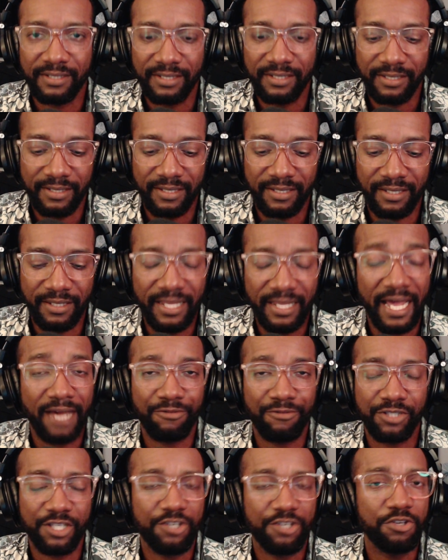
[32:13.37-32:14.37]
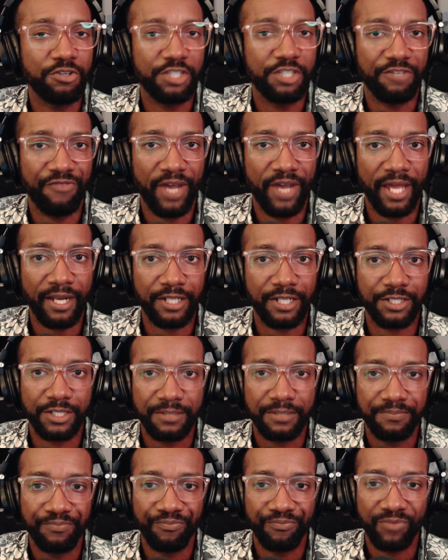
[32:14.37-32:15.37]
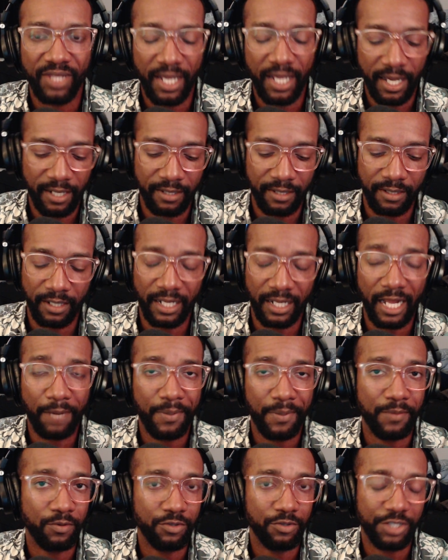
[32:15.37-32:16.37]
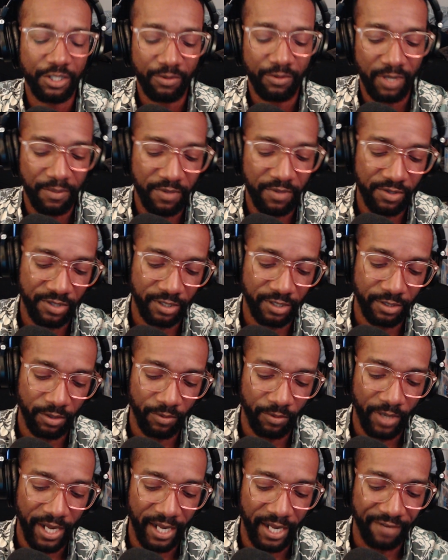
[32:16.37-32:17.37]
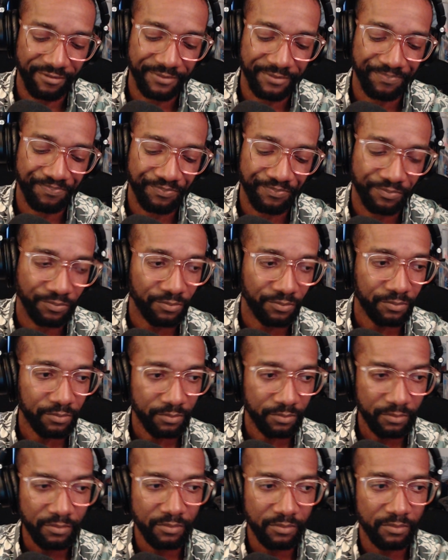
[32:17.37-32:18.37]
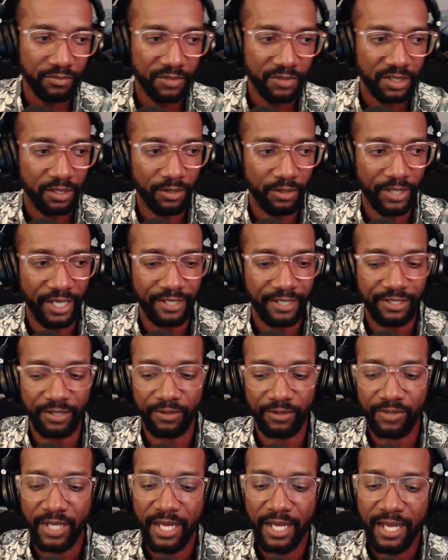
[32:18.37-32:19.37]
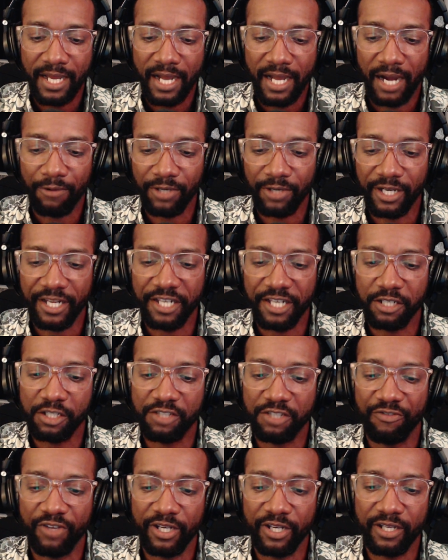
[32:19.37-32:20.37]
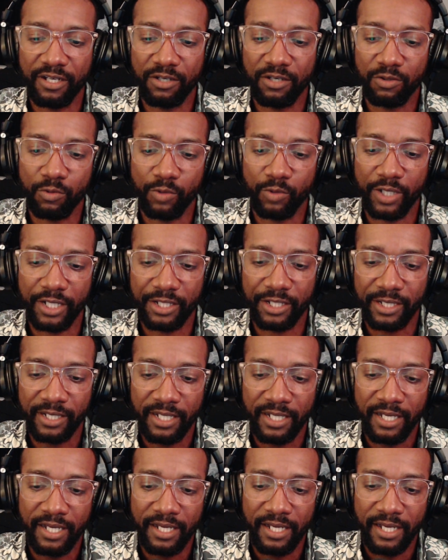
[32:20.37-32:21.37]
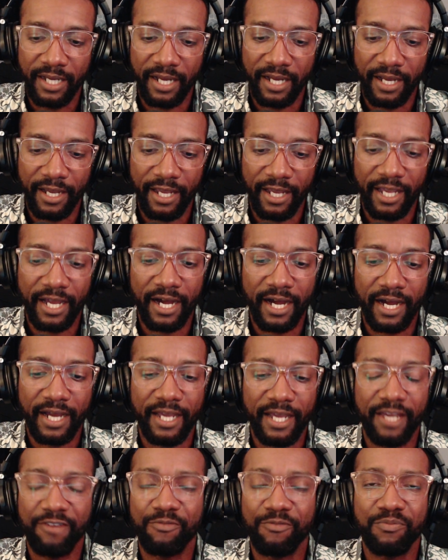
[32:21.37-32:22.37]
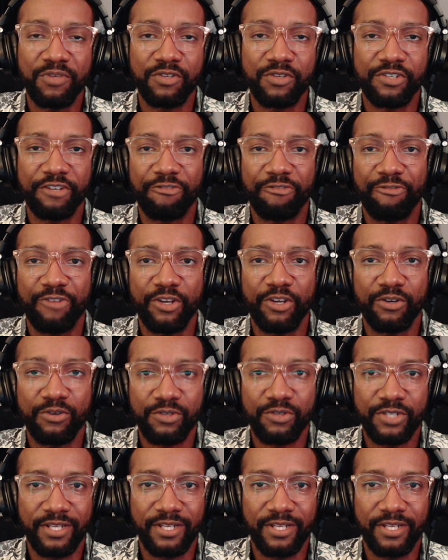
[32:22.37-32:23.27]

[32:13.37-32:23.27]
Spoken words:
was a huge advantage that a lot of people who generate music don't have. Okay, so I want to end this video with AI music fears.